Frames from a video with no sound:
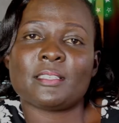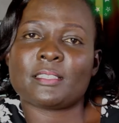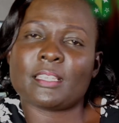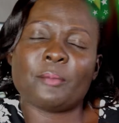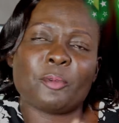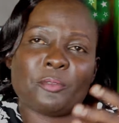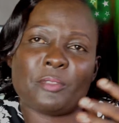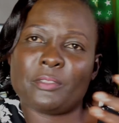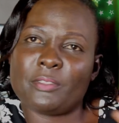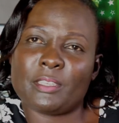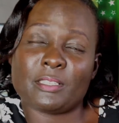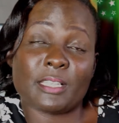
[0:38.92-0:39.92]
some of the
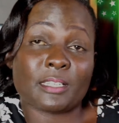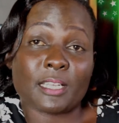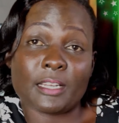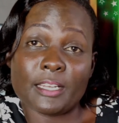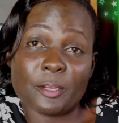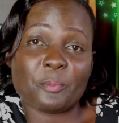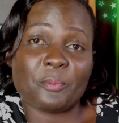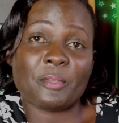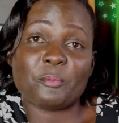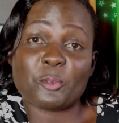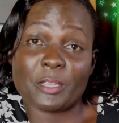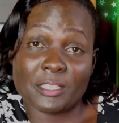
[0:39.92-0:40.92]
things that can help
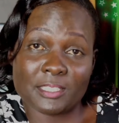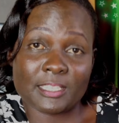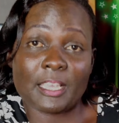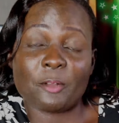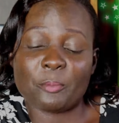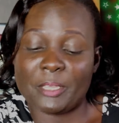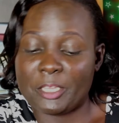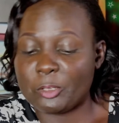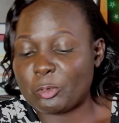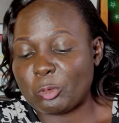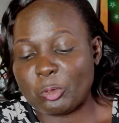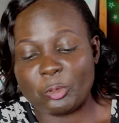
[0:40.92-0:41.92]
them to excel may
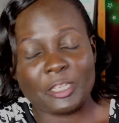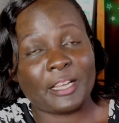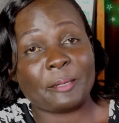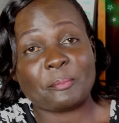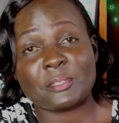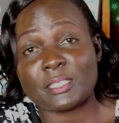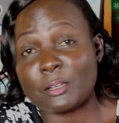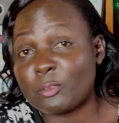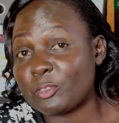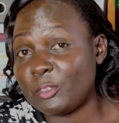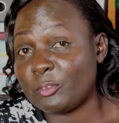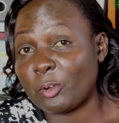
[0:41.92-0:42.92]
include um,
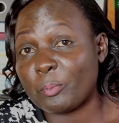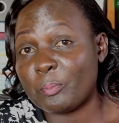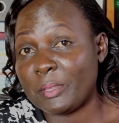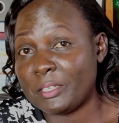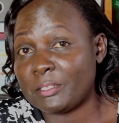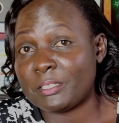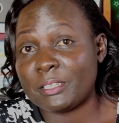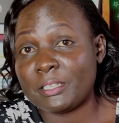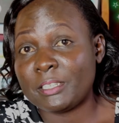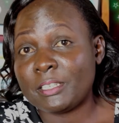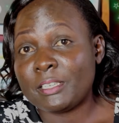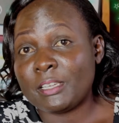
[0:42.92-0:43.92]
self-development.
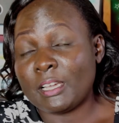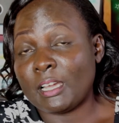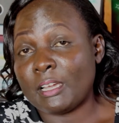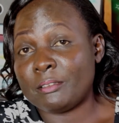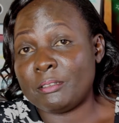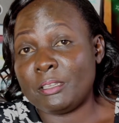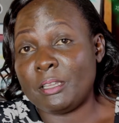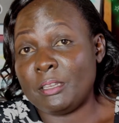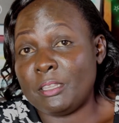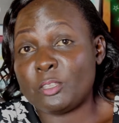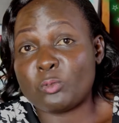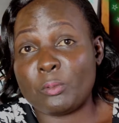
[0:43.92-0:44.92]
Uh,
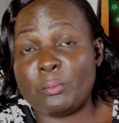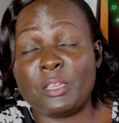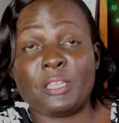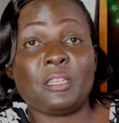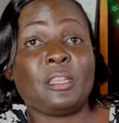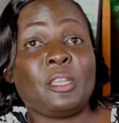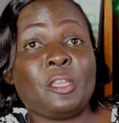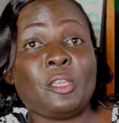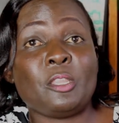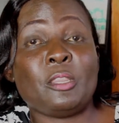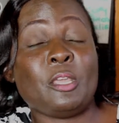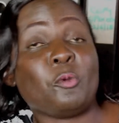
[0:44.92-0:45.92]
in this we mean
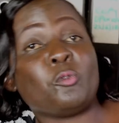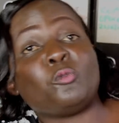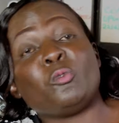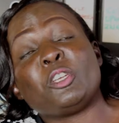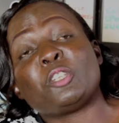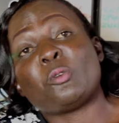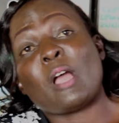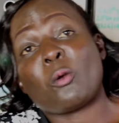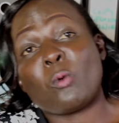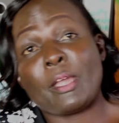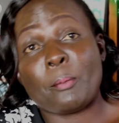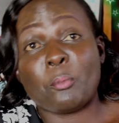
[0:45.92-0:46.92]
they would wish to
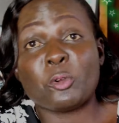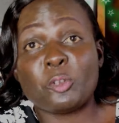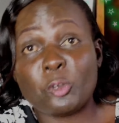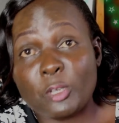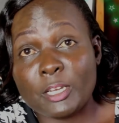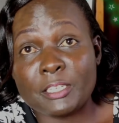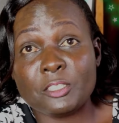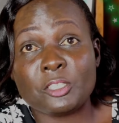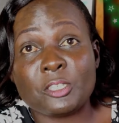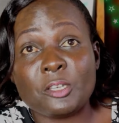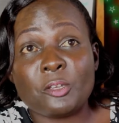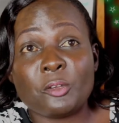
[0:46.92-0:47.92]
acquire more knowledge,